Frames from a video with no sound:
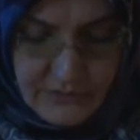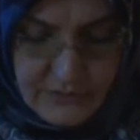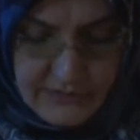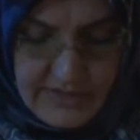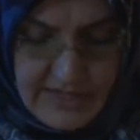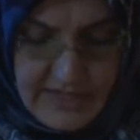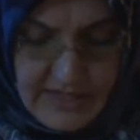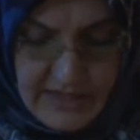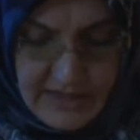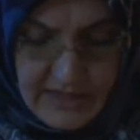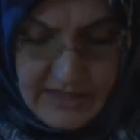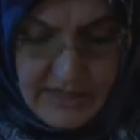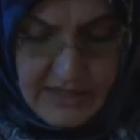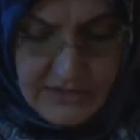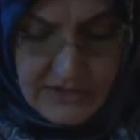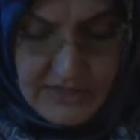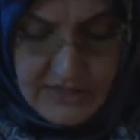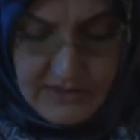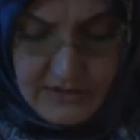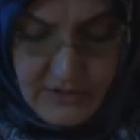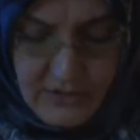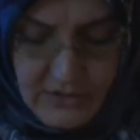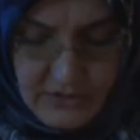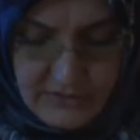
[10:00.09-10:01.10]
would engage
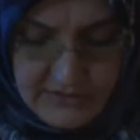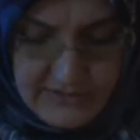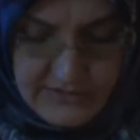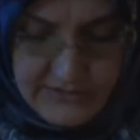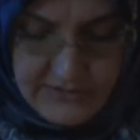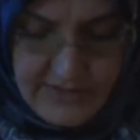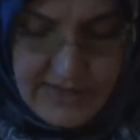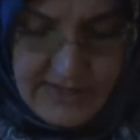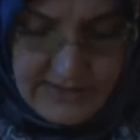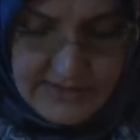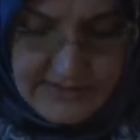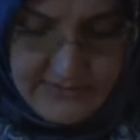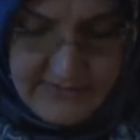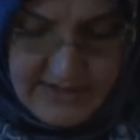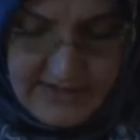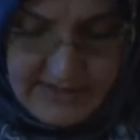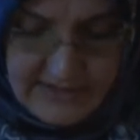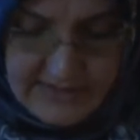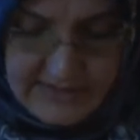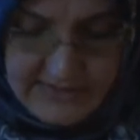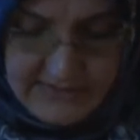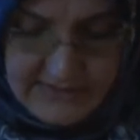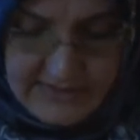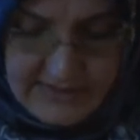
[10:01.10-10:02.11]
in constructive
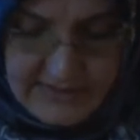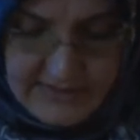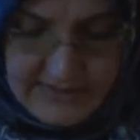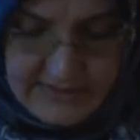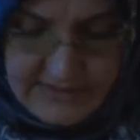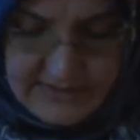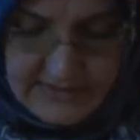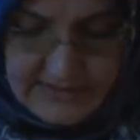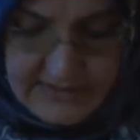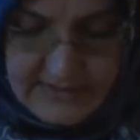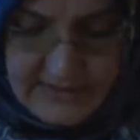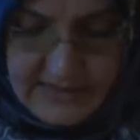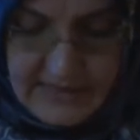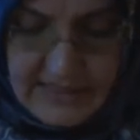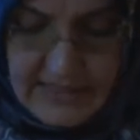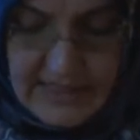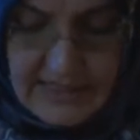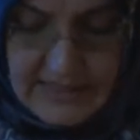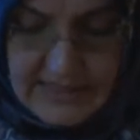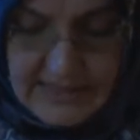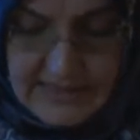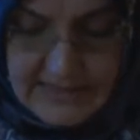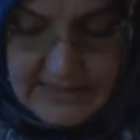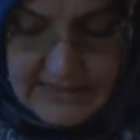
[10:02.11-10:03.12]
activities.
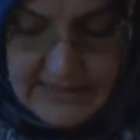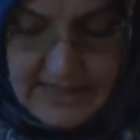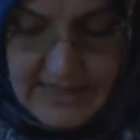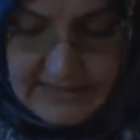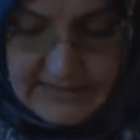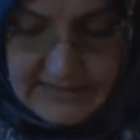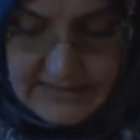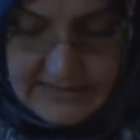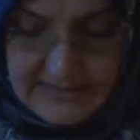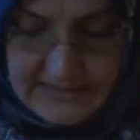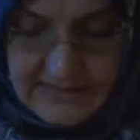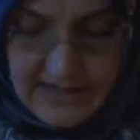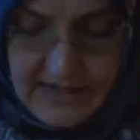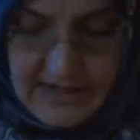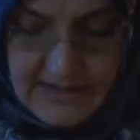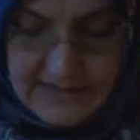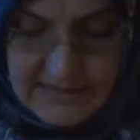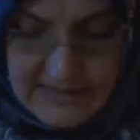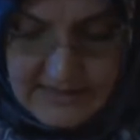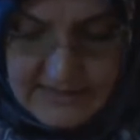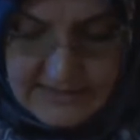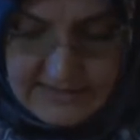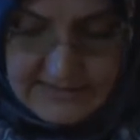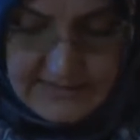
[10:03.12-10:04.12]
In this sense, Gandhi's